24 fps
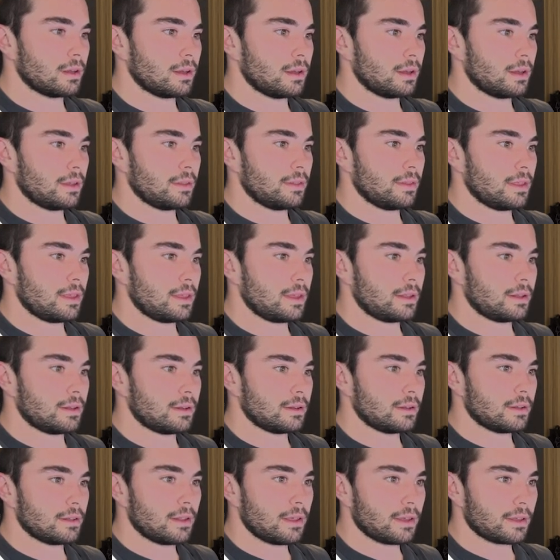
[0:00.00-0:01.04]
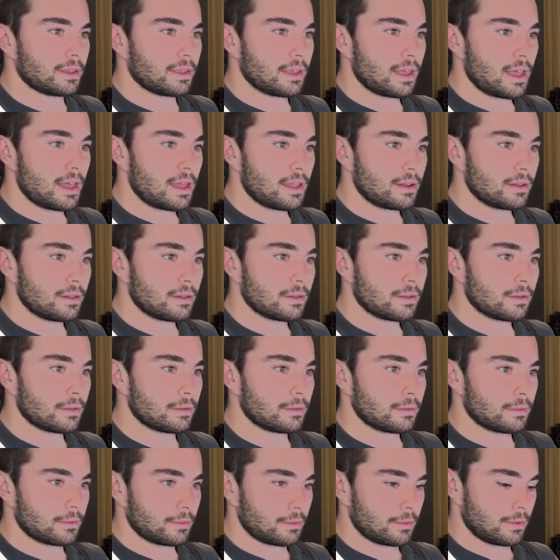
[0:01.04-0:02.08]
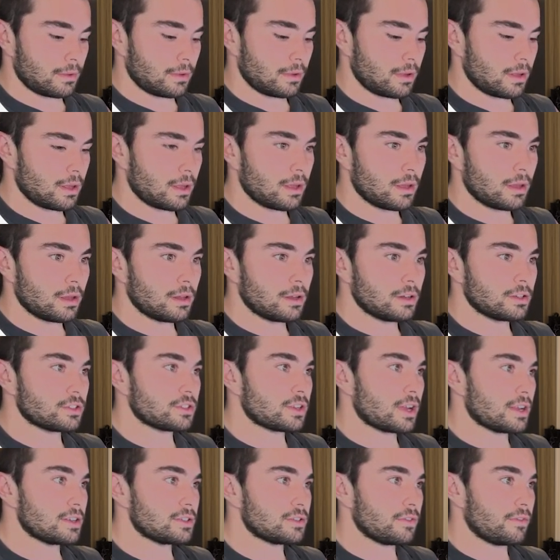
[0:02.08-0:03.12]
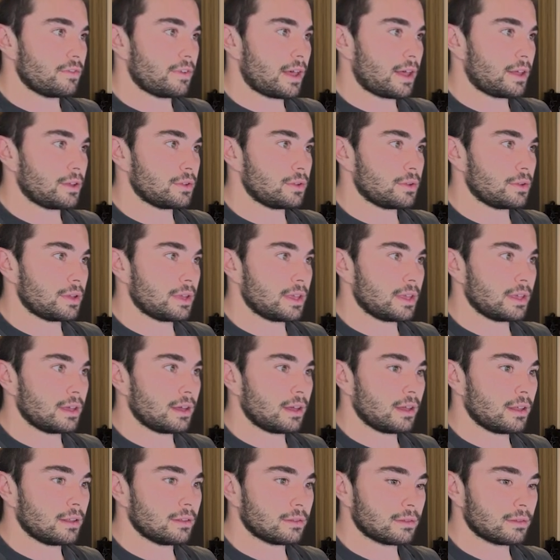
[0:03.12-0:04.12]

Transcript: And then again, change the value here.